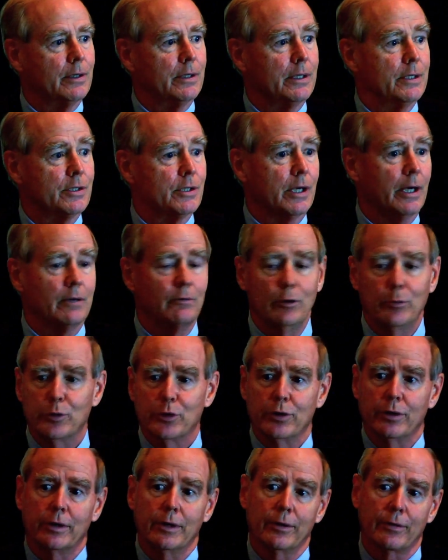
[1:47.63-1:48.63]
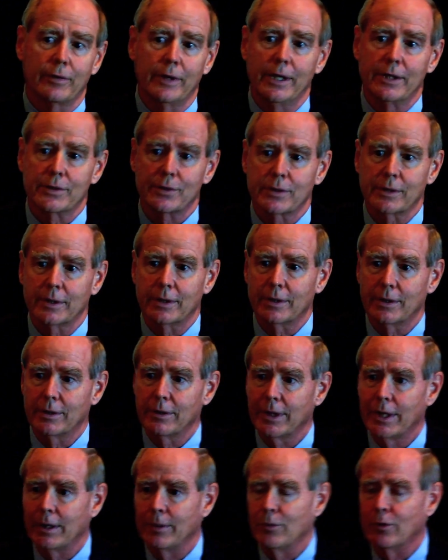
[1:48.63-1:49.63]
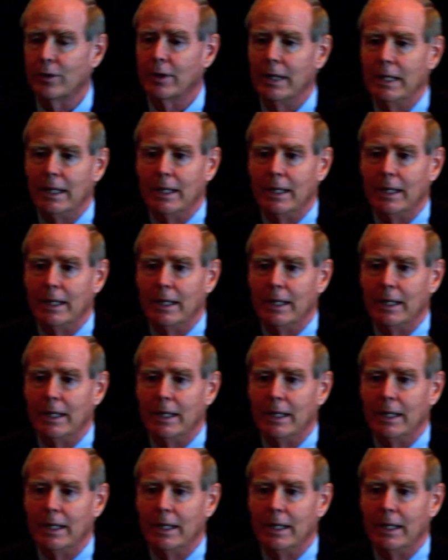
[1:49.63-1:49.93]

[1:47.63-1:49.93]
And then she got rheumatoid arthritis and couldn't do that anymore.